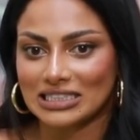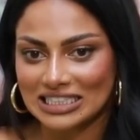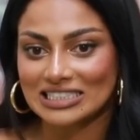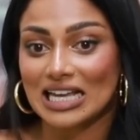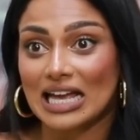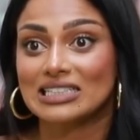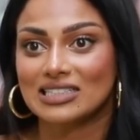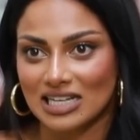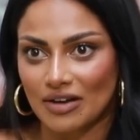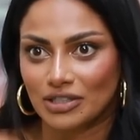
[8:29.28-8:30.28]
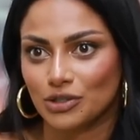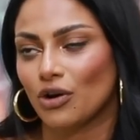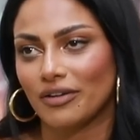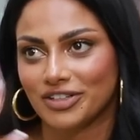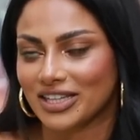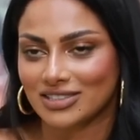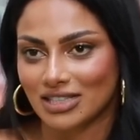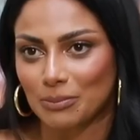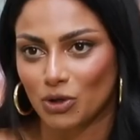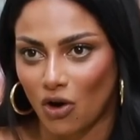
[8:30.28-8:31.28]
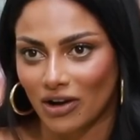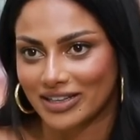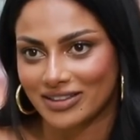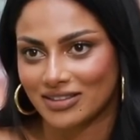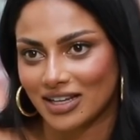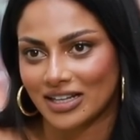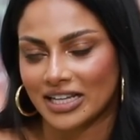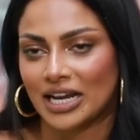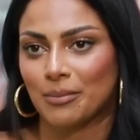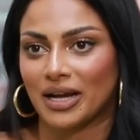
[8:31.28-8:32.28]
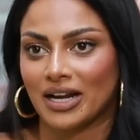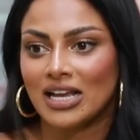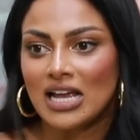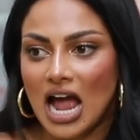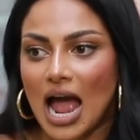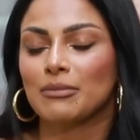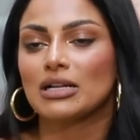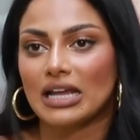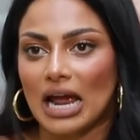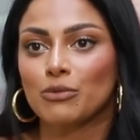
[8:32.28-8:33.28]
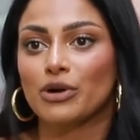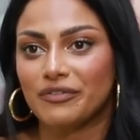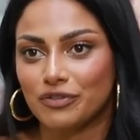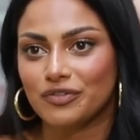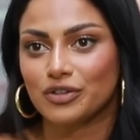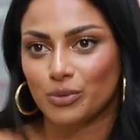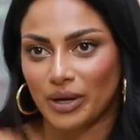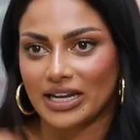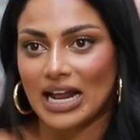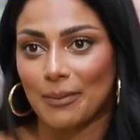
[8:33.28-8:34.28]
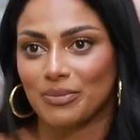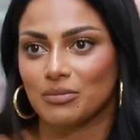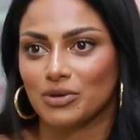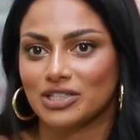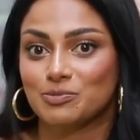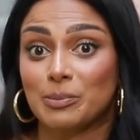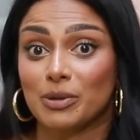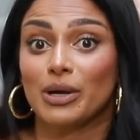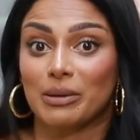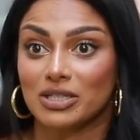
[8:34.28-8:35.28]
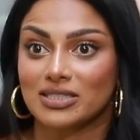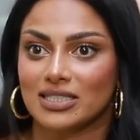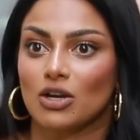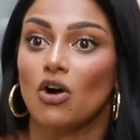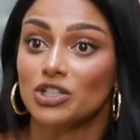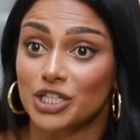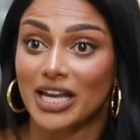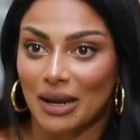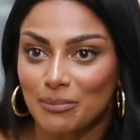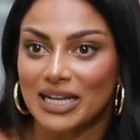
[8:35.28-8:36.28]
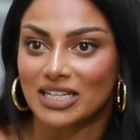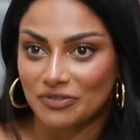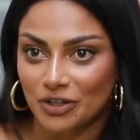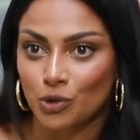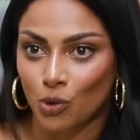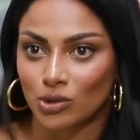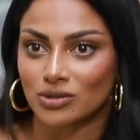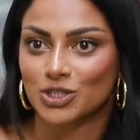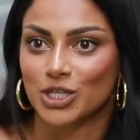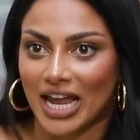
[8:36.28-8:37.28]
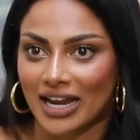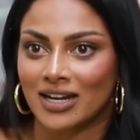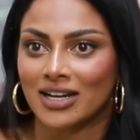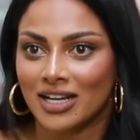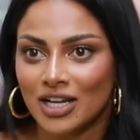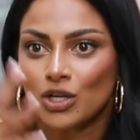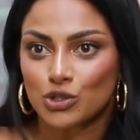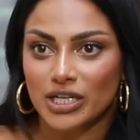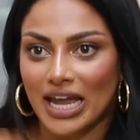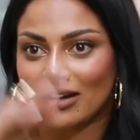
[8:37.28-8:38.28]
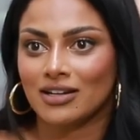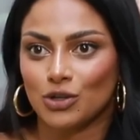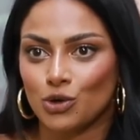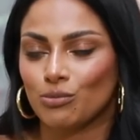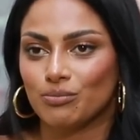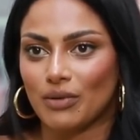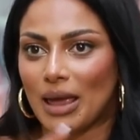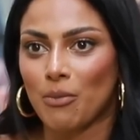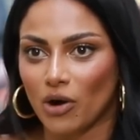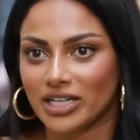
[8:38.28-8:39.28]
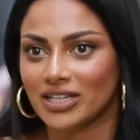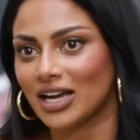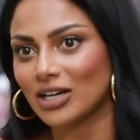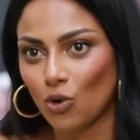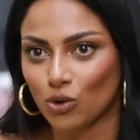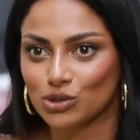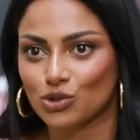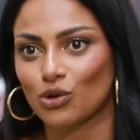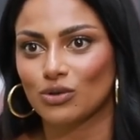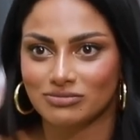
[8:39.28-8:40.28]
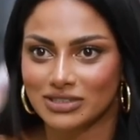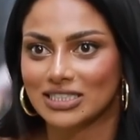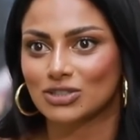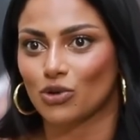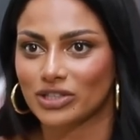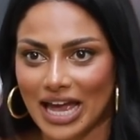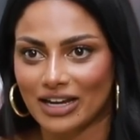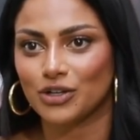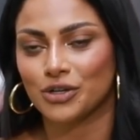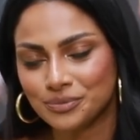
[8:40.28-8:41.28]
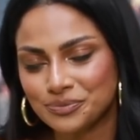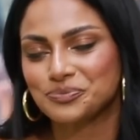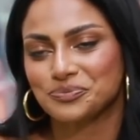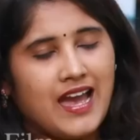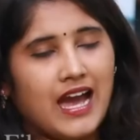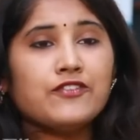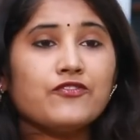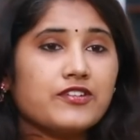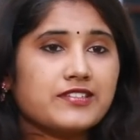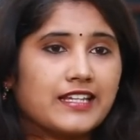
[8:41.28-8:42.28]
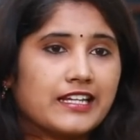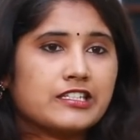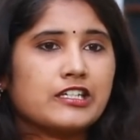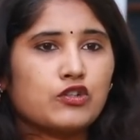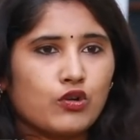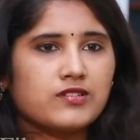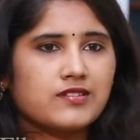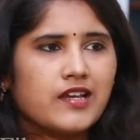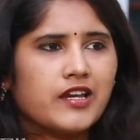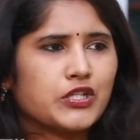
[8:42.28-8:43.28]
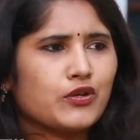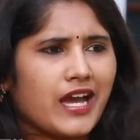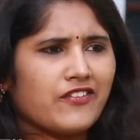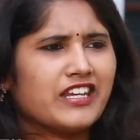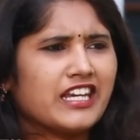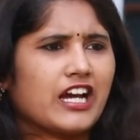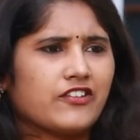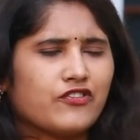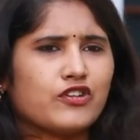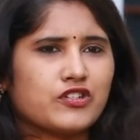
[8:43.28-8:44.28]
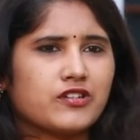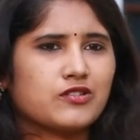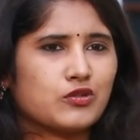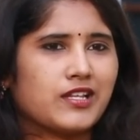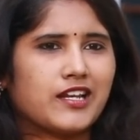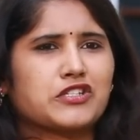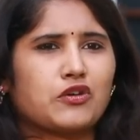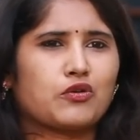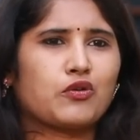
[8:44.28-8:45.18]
this at this level. You know, everything's up to God at the end of the day, but I'm grateful for the way it happened, because people were able to see, oh, she can play different roles, she can you know, embody a ghost or this or that, you know. And for selecting roles, do you have any confusion to select or